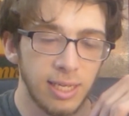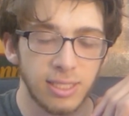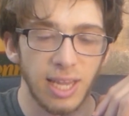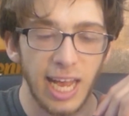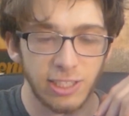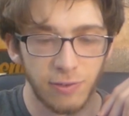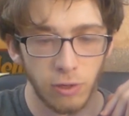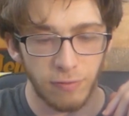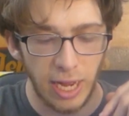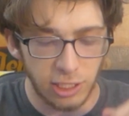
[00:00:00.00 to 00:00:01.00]
his last
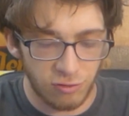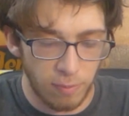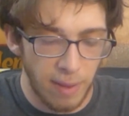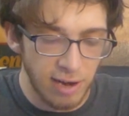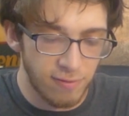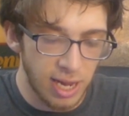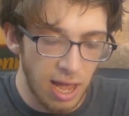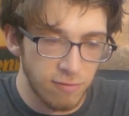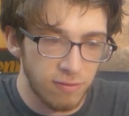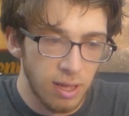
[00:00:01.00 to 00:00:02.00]
few events for
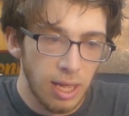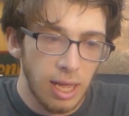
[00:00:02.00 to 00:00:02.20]
Medvedev.